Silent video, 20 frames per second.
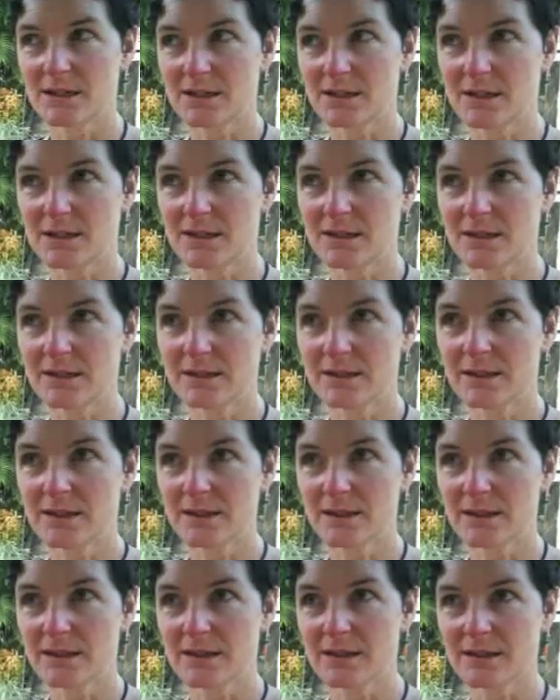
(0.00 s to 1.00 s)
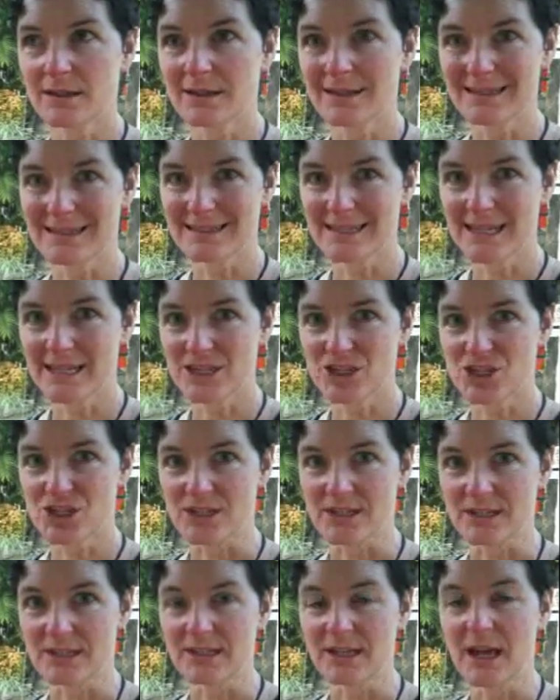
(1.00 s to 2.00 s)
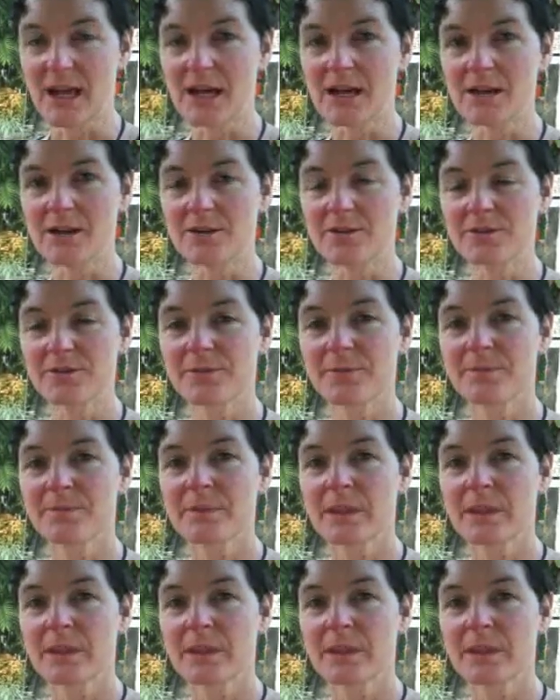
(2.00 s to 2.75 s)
on the intention of